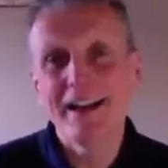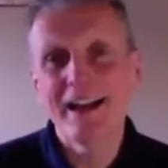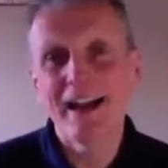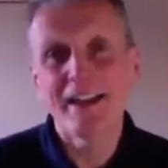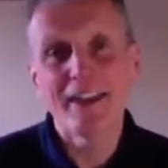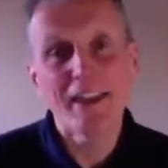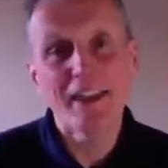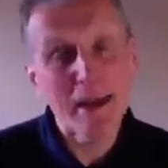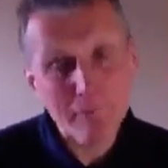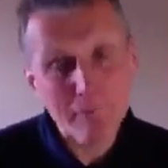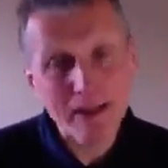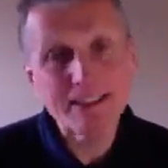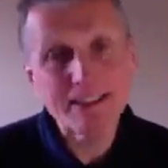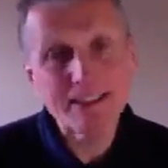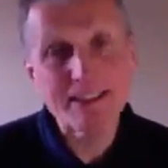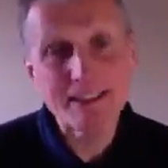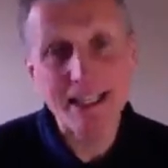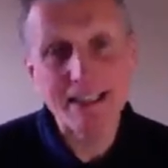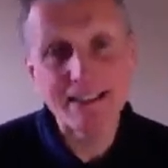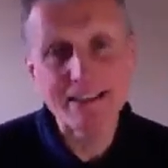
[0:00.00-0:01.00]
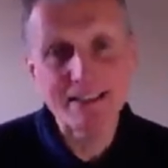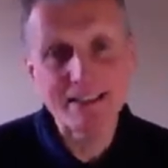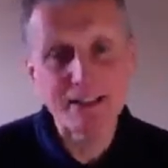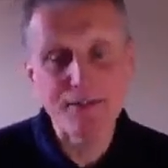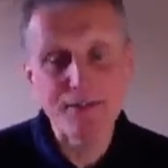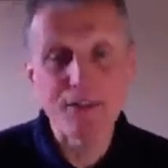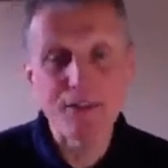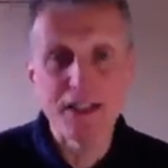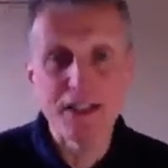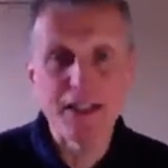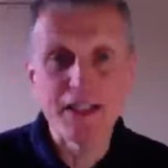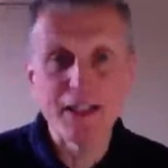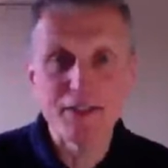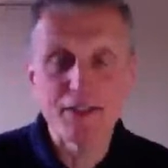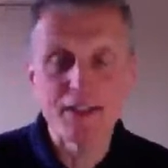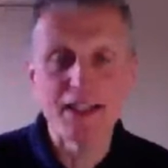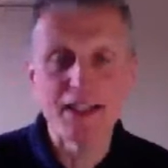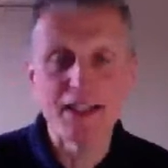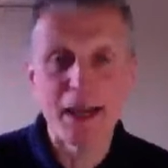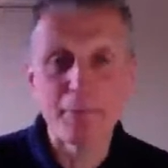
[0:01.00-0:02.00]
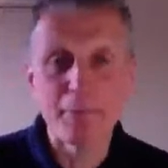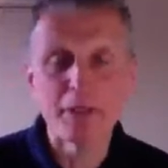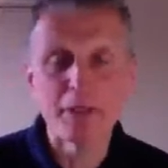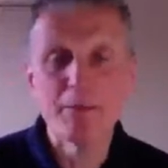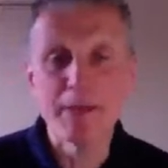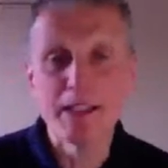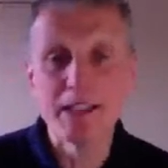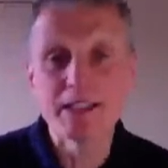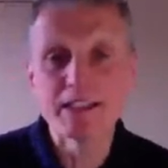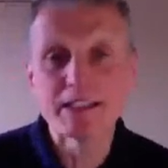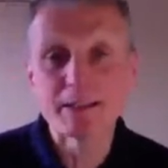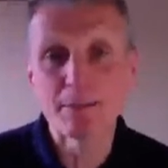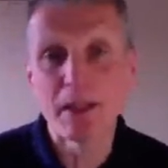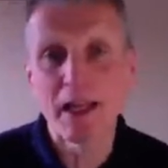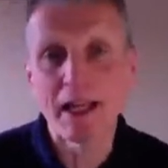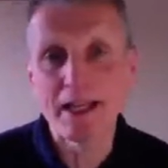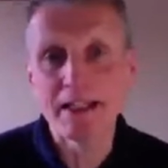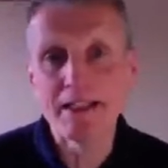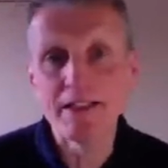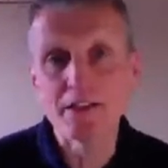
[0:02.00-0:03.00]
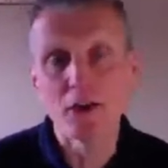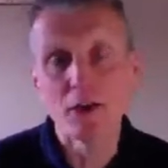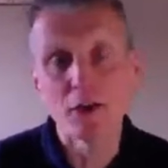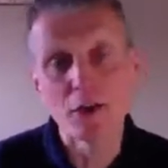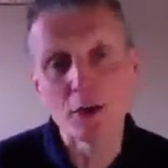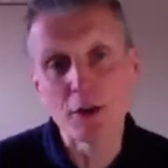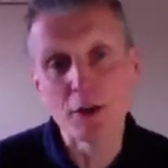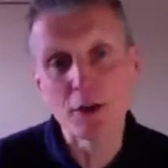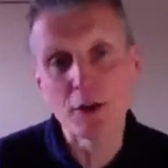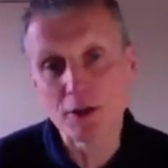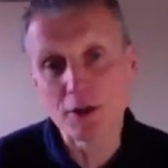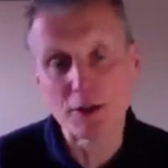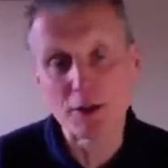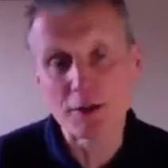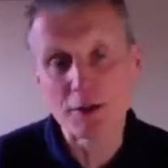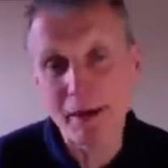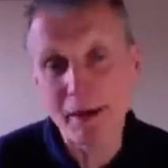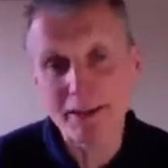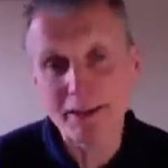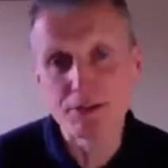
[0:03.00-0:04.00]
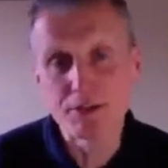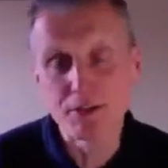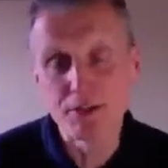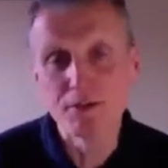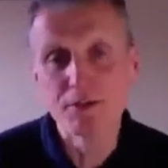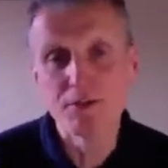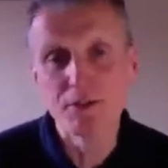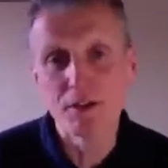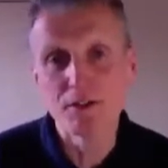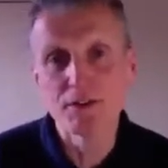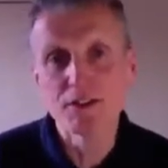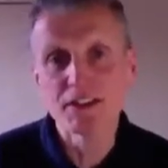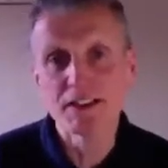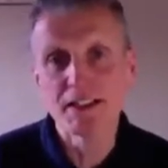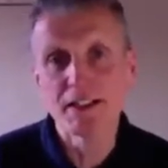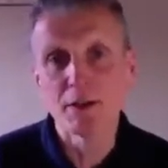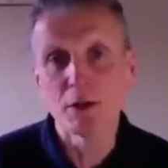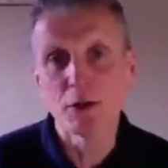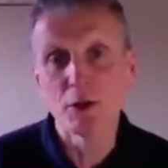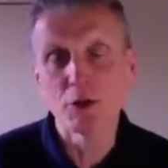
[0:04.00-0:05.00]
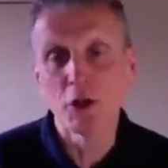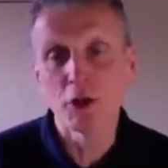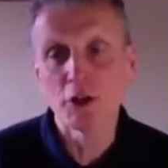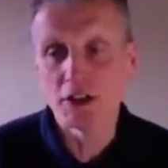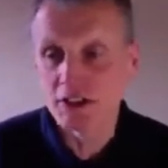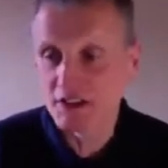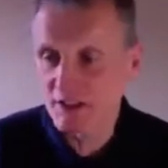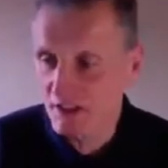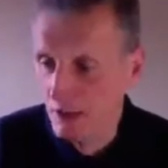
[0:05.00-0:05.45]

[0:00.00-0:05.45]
And that makes sense if the gap can be explained on a matter of skill or knowledge.